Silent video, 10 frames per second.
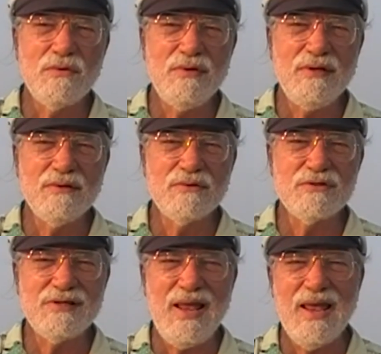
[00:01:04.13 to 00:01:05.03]
of all, you need to
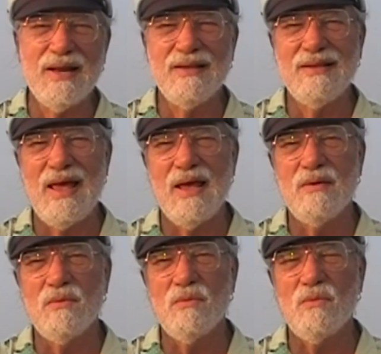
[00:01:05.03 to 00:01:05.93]
understand that
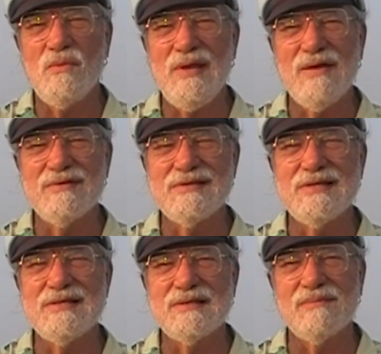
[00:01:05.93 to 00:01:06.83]
we have a
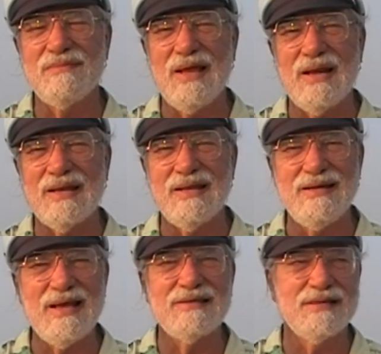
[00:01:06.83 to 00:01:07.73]
system that
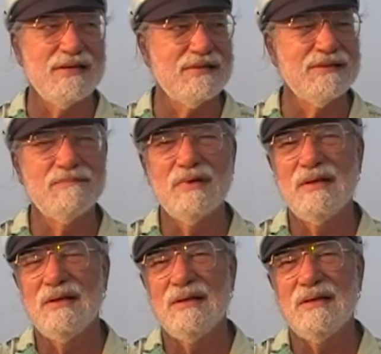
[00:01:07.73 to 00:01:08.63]
connects us
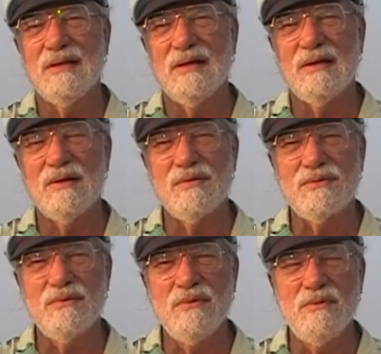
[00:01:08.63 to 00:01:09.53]

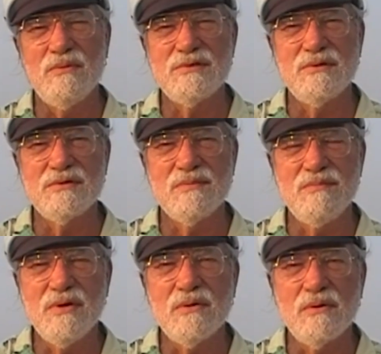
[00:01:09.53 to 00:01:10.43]
through what's known as the
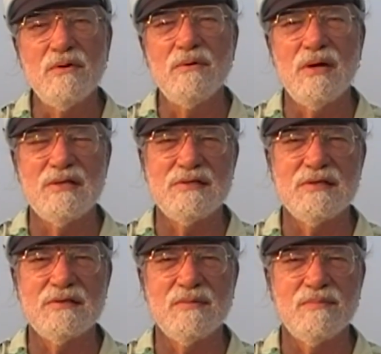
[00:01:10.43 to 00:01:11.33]
mirror neuron
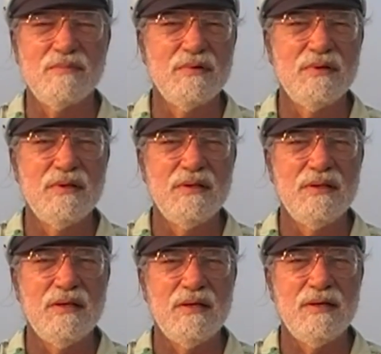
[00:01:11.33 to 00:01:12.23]
system.
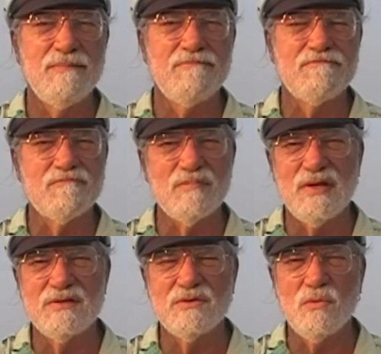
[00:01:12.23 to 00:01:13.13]

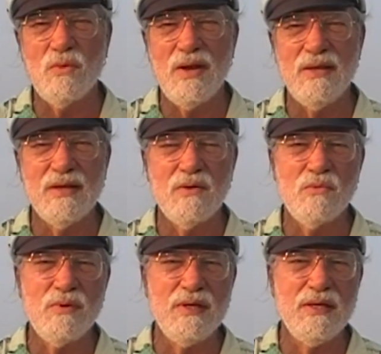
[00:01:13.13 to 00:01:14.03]
It's the way that
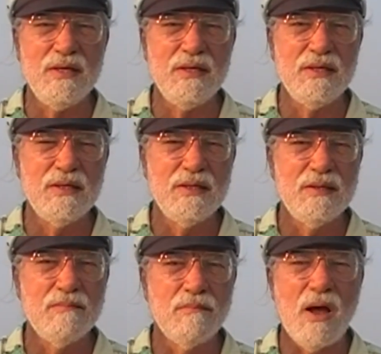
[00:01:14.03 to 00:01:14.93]
we
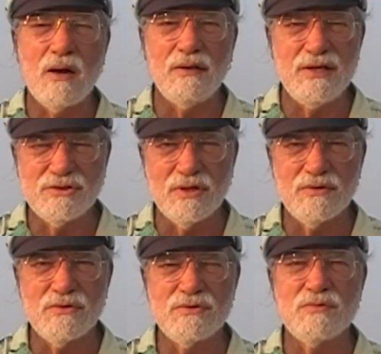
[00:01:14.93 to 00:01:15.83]
model each
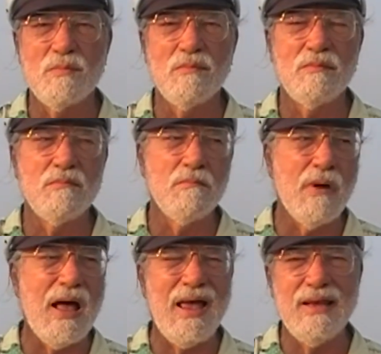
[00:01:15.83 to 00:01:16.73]
other's
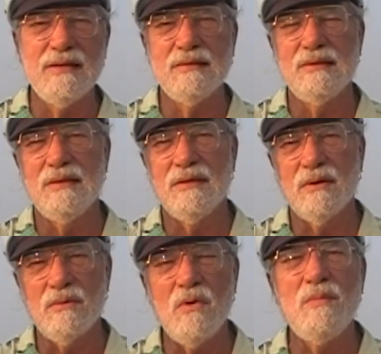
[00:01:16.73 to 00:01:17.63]
mind in
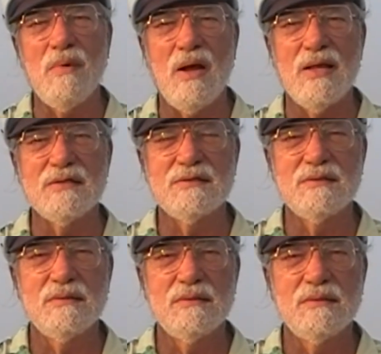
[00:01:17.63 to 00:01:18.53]
our own minds.